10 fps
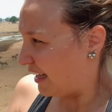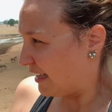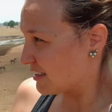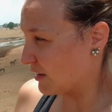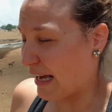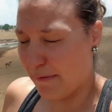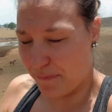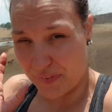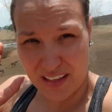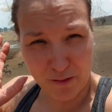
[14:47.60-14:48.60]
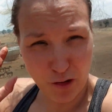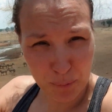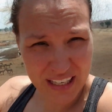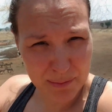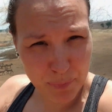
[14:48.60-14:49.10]
So yeah, for
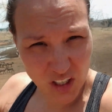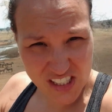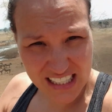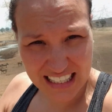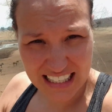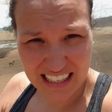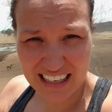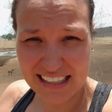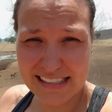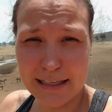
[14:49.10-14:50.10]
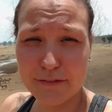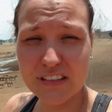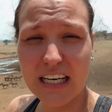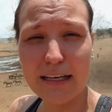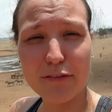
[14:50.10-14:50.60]
me personally, a
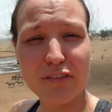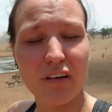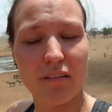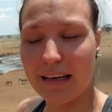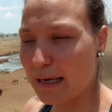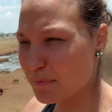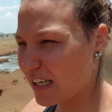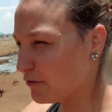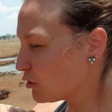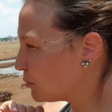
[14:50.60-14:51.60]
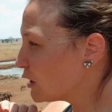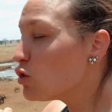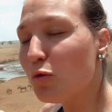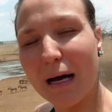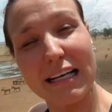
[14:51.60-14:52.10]
self-drive game drive would be
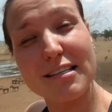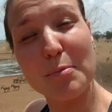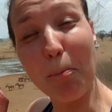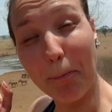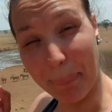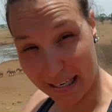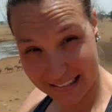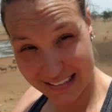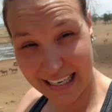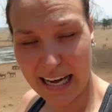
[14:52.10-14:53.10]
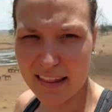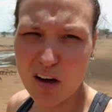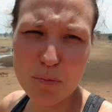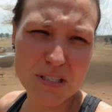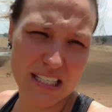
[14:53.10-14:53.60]
too much. But there are other
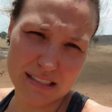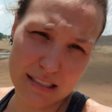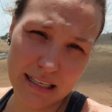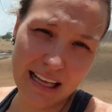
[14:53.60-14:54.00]
options.